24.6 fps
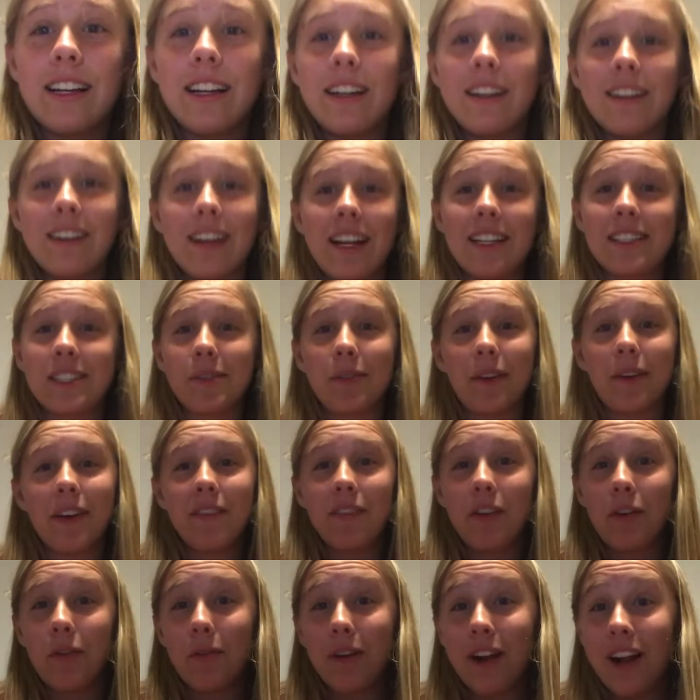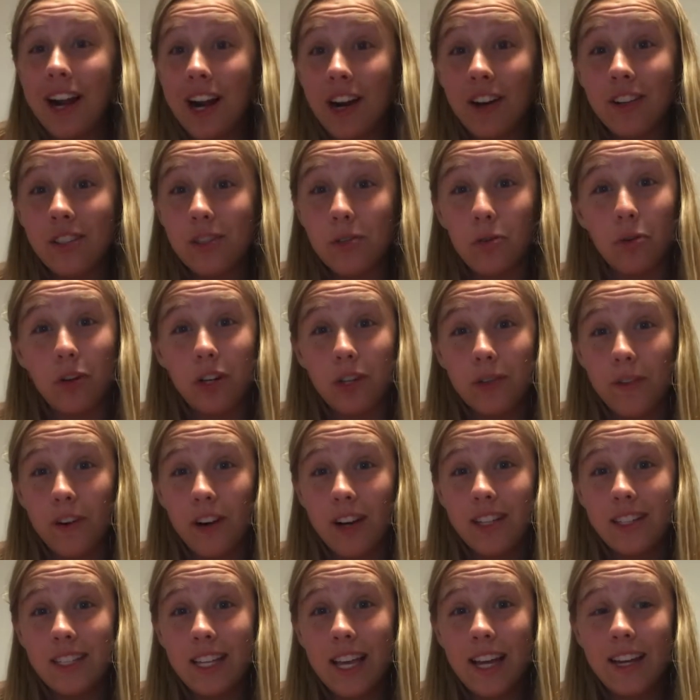Okay, so my phone ran out of storage for a
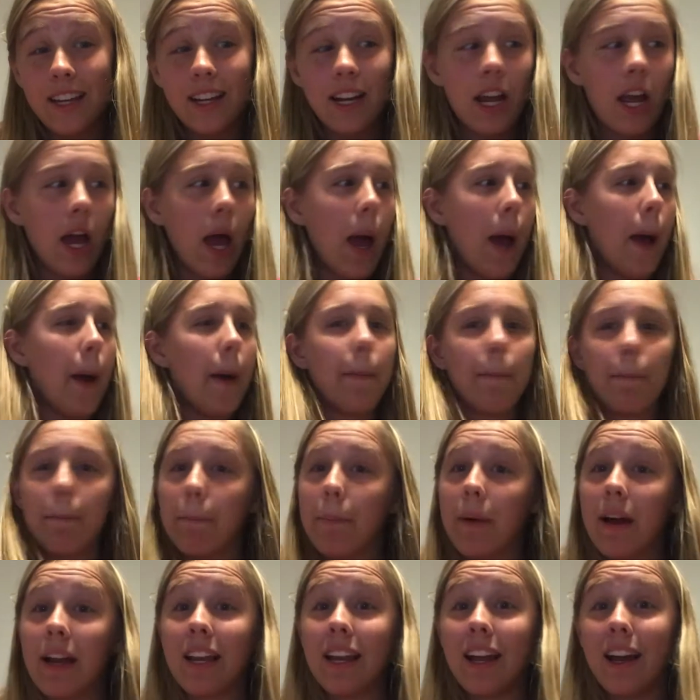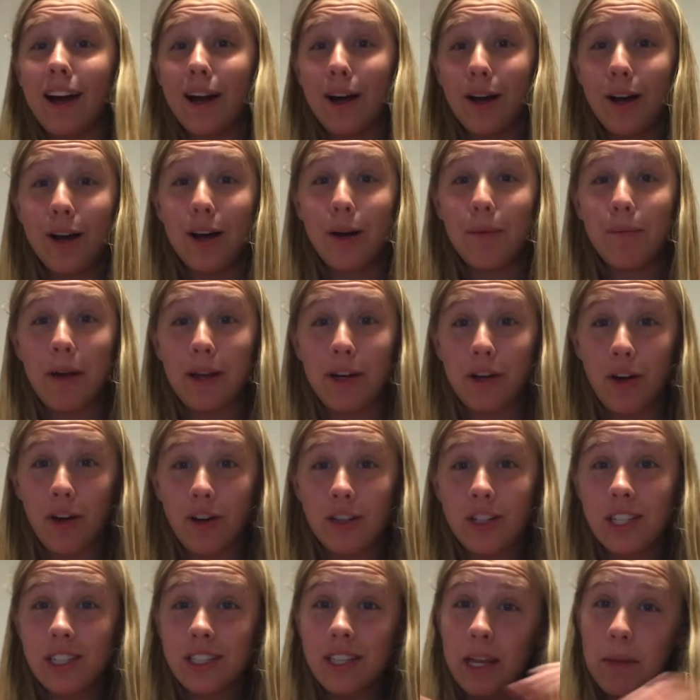sec, but my dog
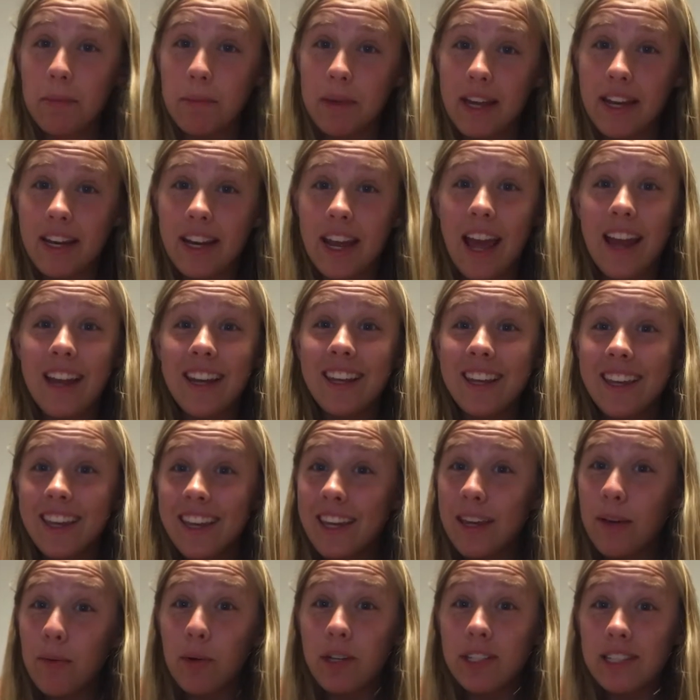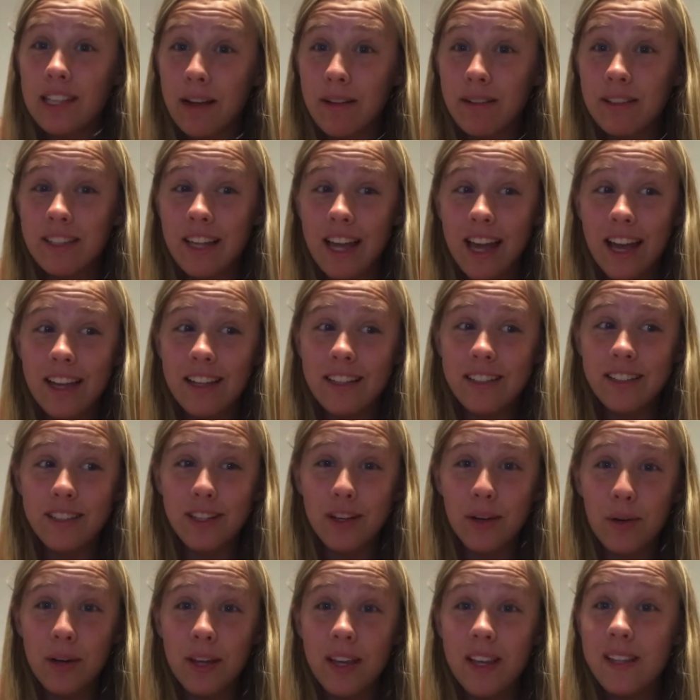just came in and he was outside,
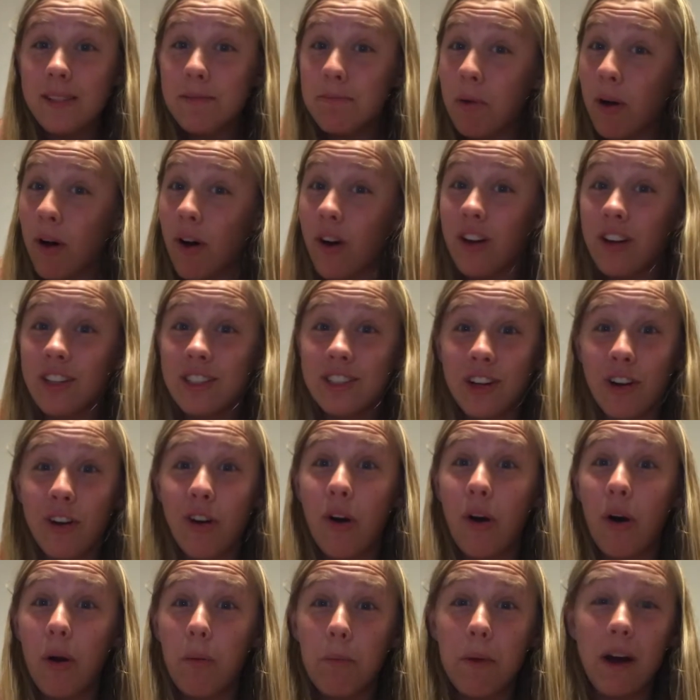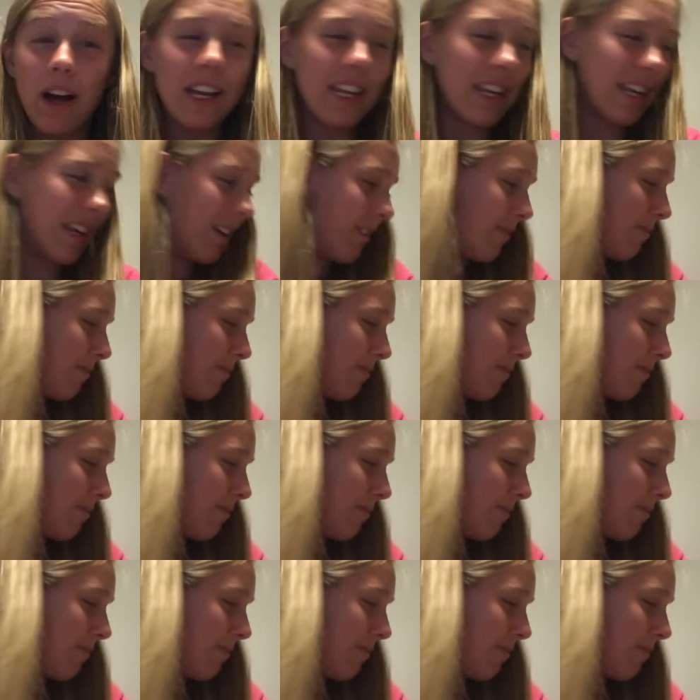so his paws are all muddy.